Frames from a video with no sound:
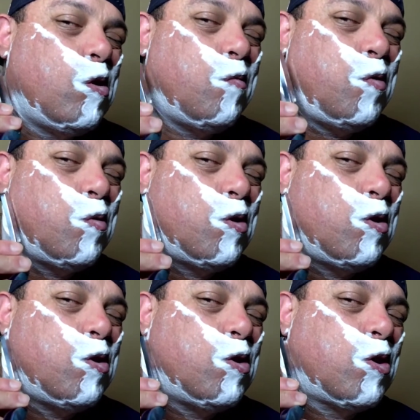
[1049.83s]
if you want to
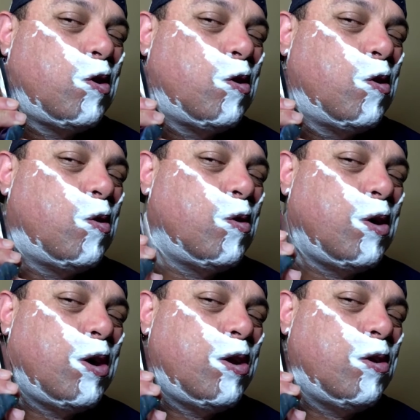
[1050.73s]
look, you go
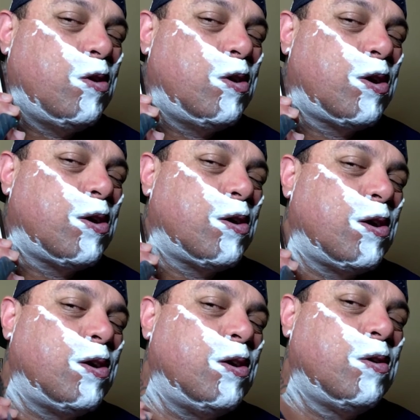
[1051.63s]
ahead and look
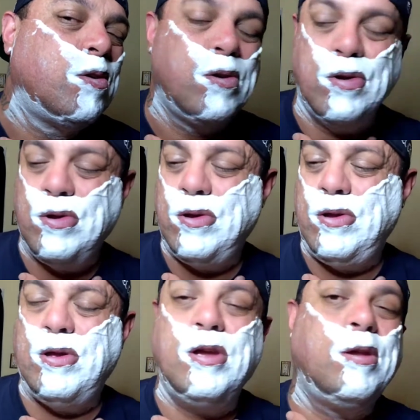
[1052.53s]
at it
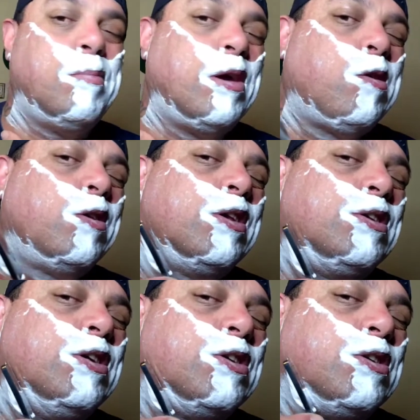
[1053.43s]
and make your
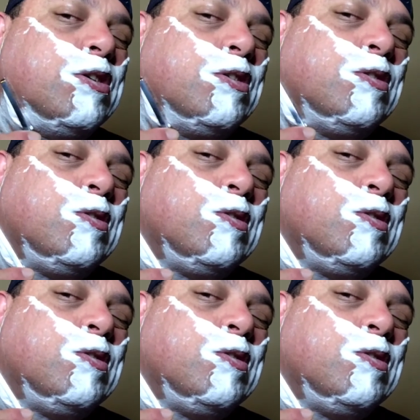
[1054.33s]
decision.